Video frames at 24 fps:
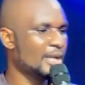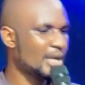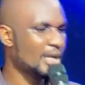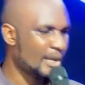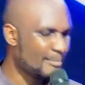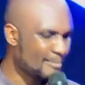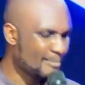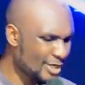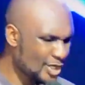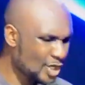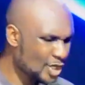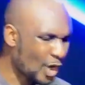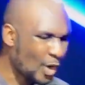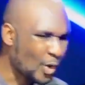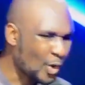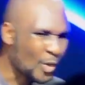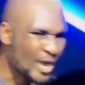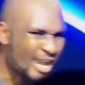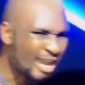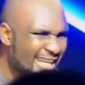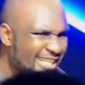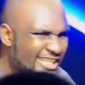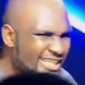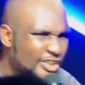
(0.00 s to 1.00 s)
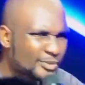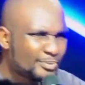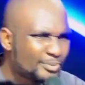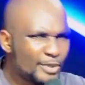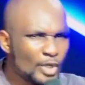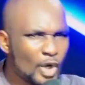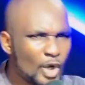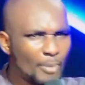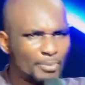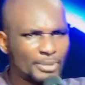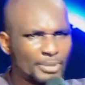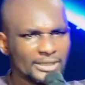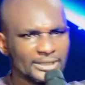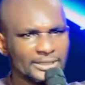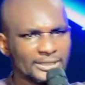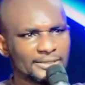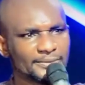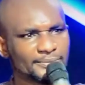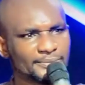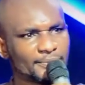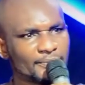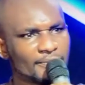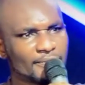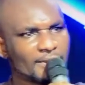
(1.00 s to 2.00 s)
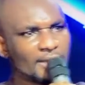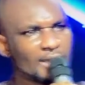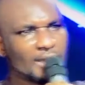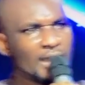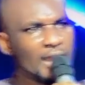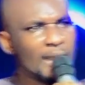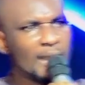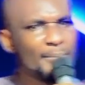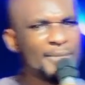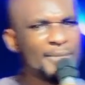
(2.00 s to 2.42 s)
May your ways, may